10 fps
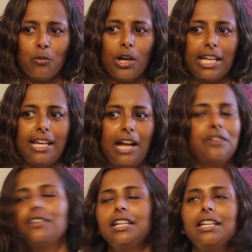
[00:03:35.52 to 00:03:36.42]
Walking out
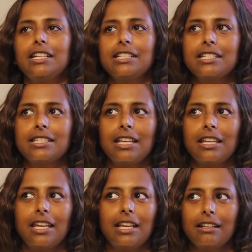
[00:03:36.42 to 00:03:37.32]
of here just
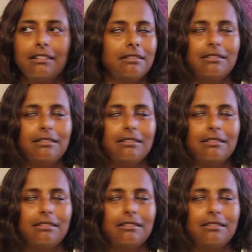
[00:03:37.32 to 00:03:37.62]
thinking,